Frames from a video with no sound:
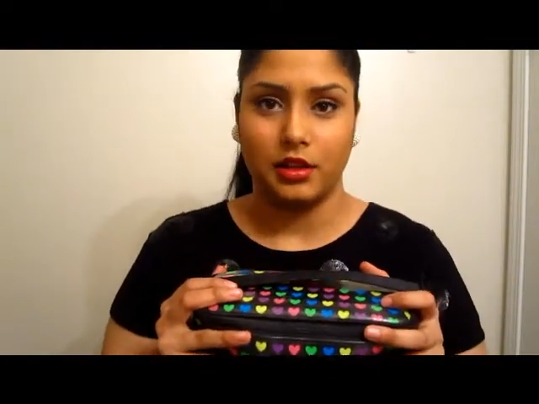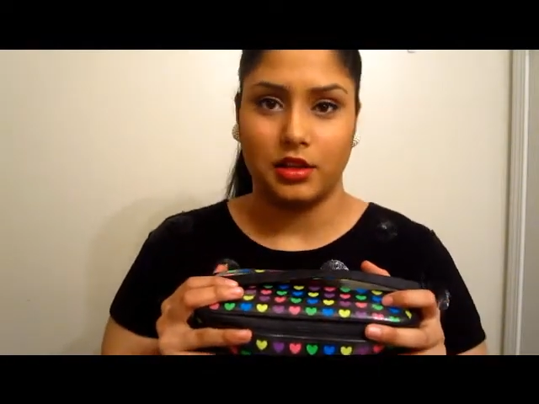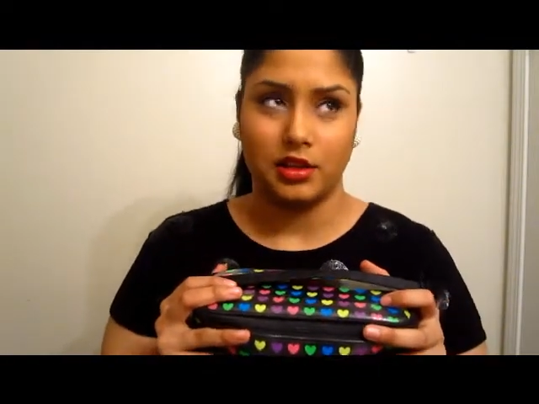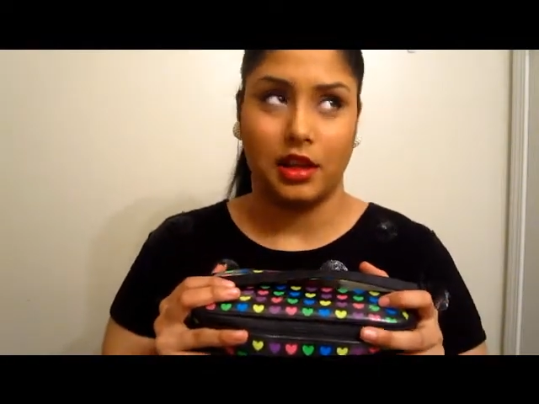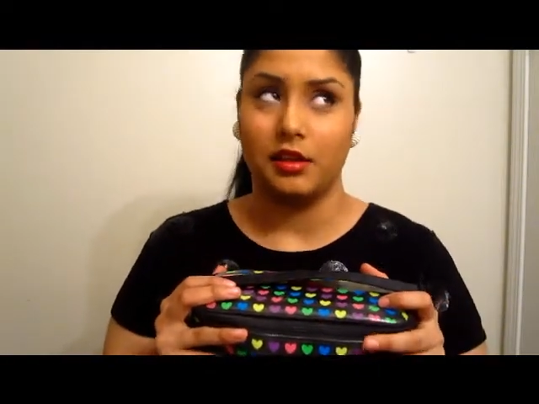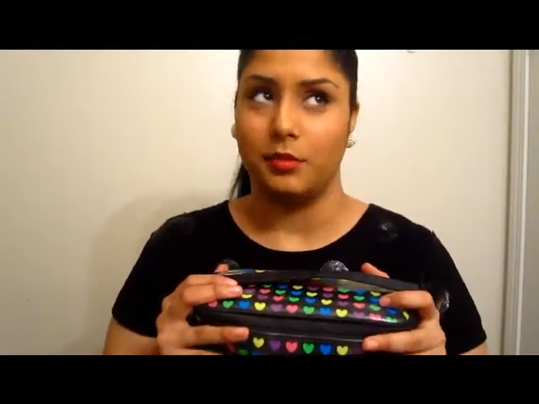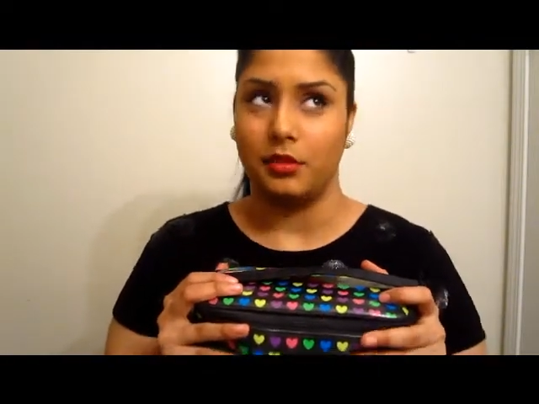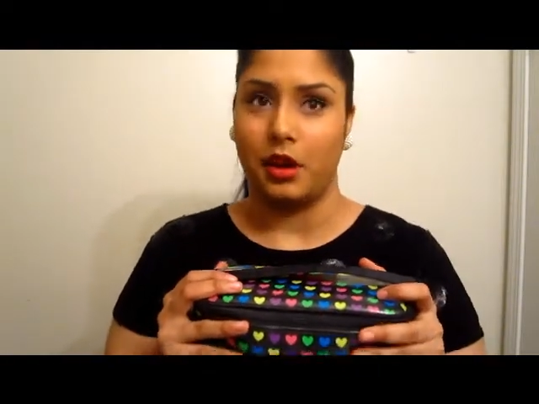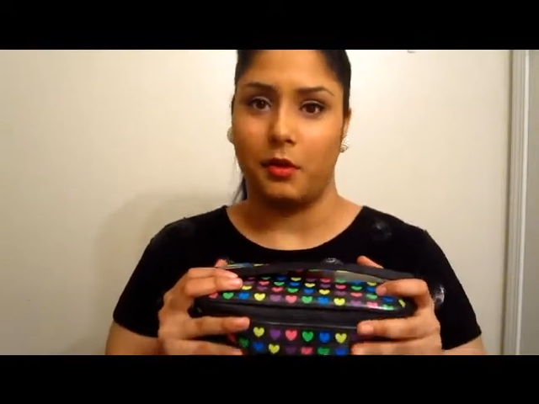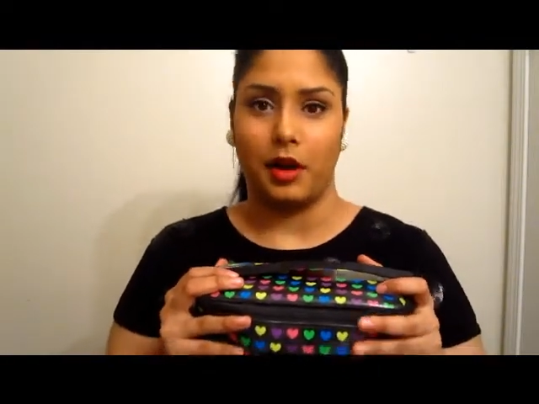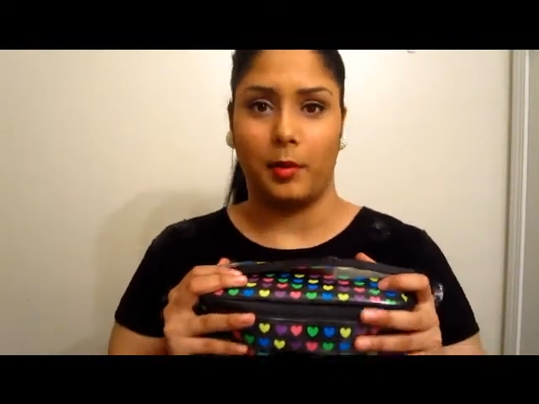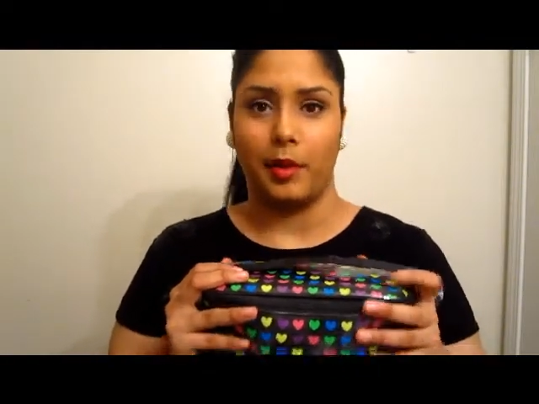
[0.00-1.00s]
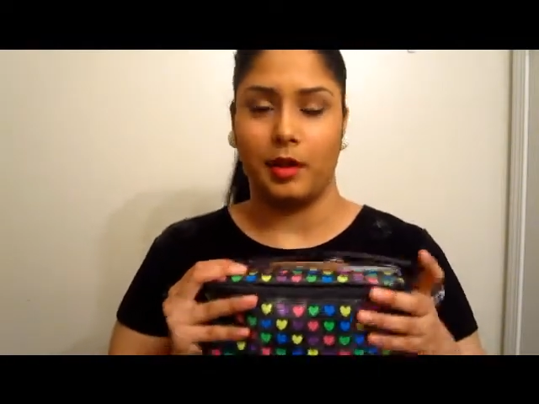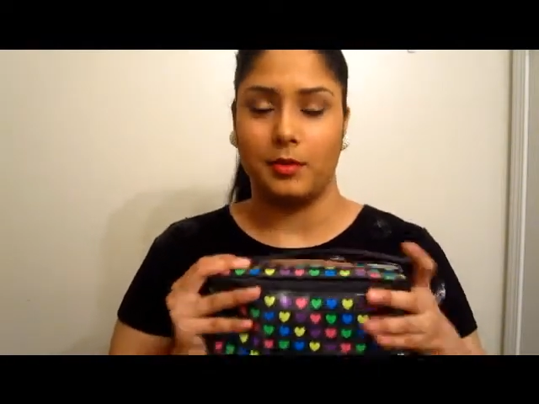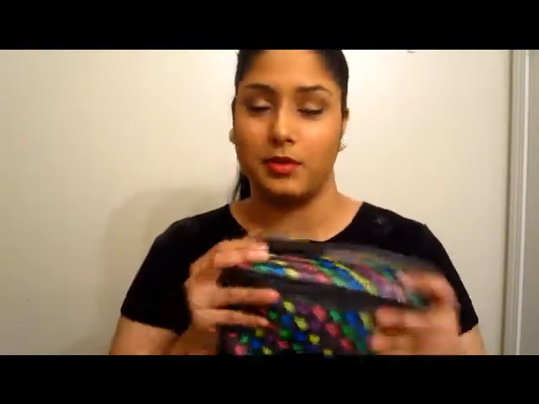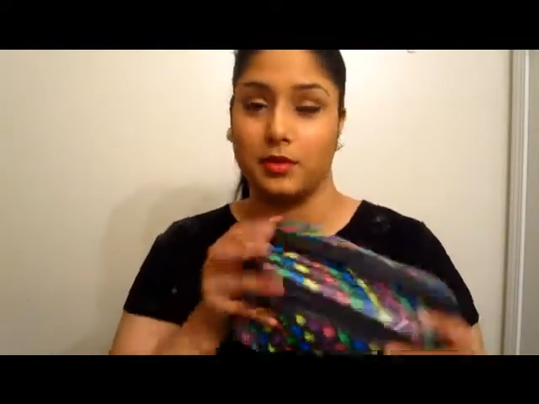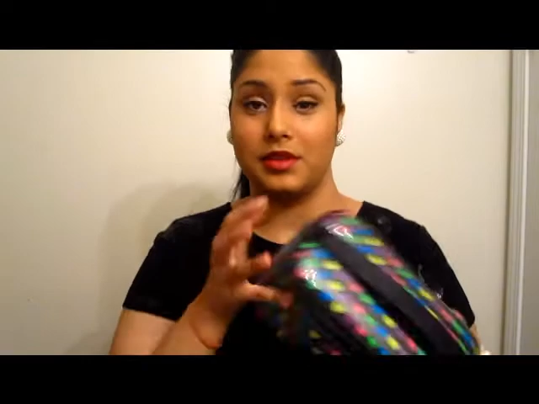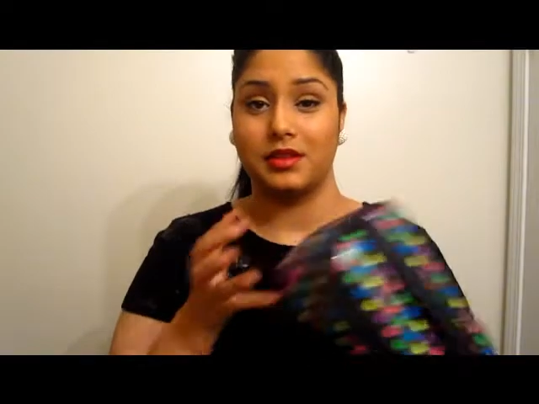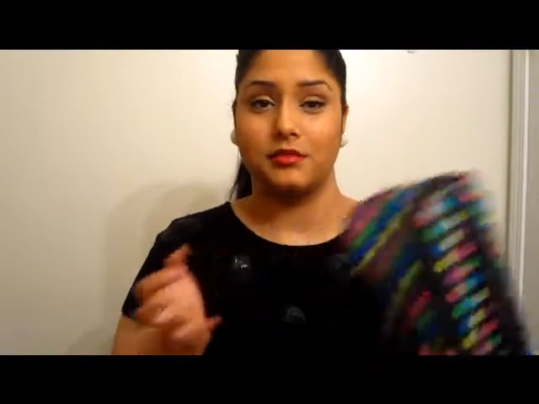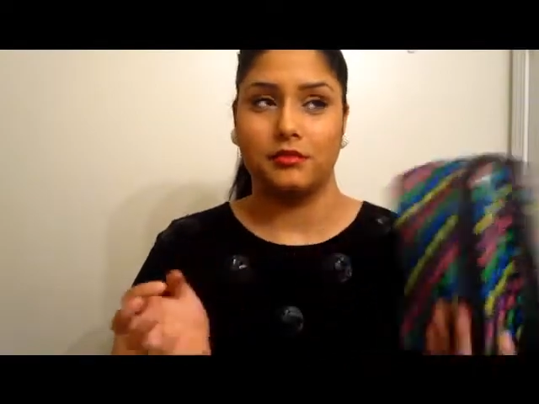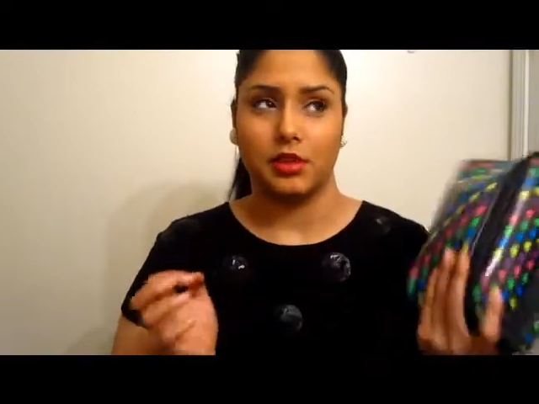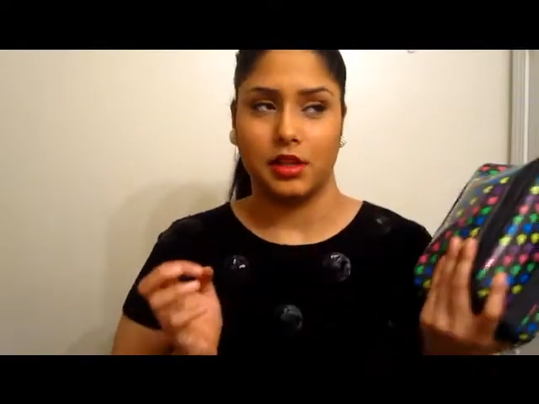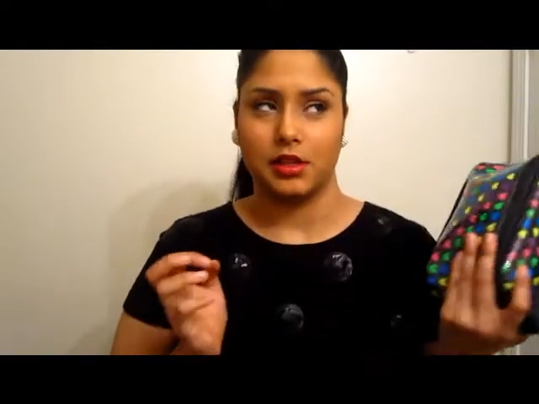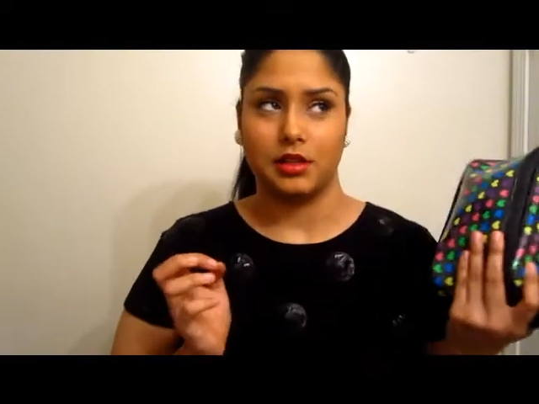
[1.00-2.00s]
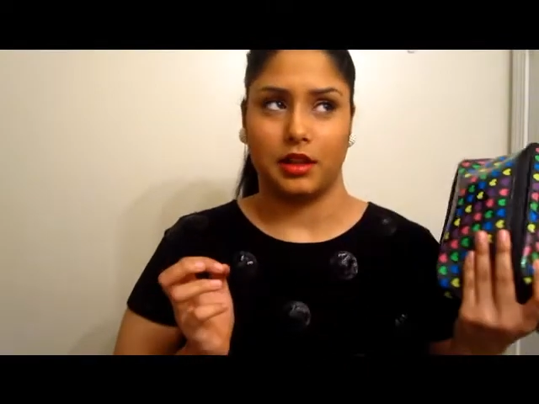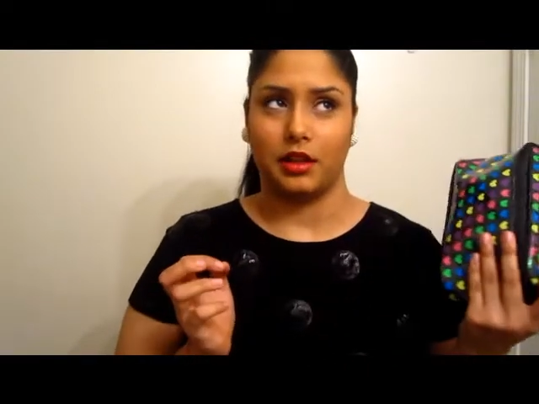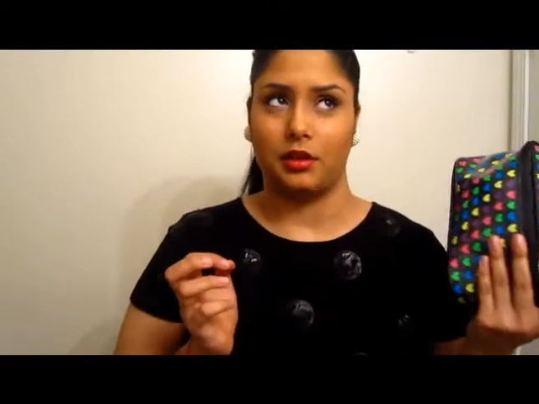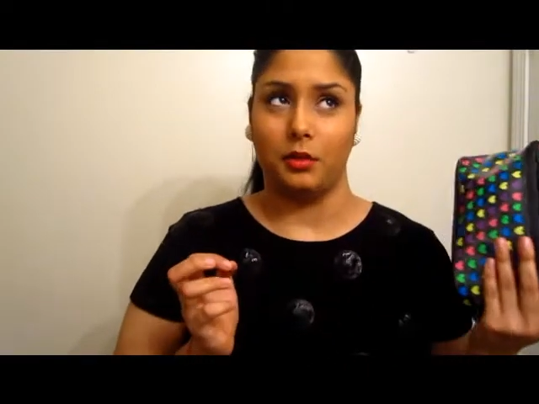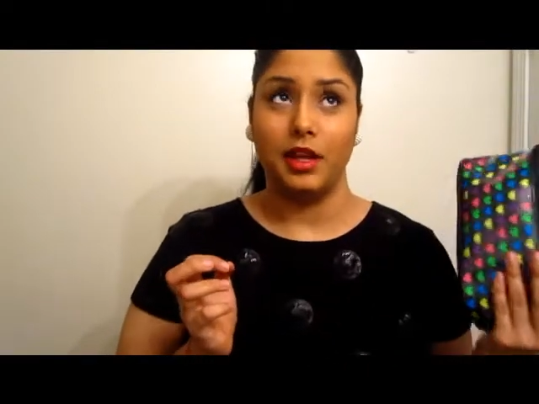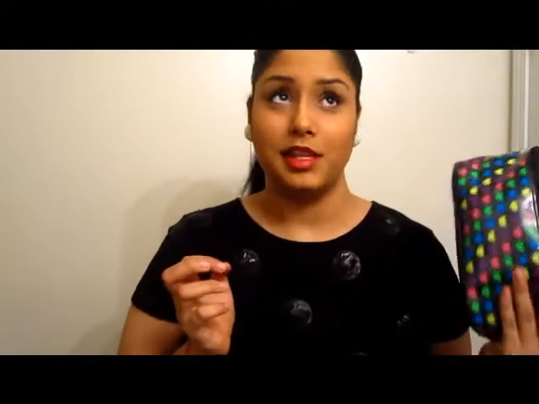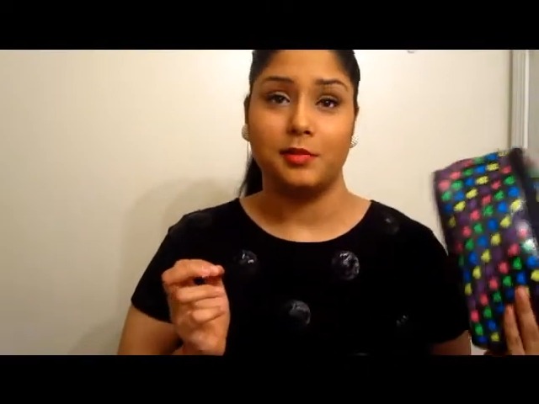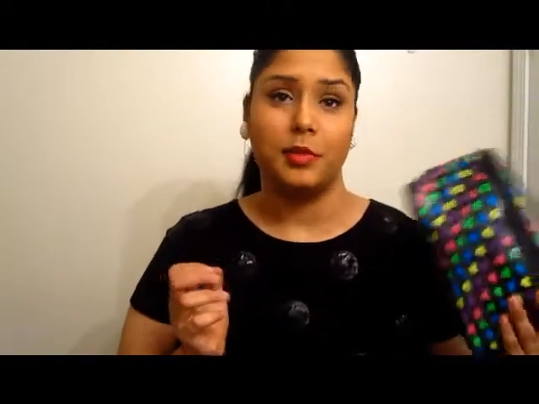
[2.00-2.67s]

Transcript: just end up not wearing makeup, so this is like a waste.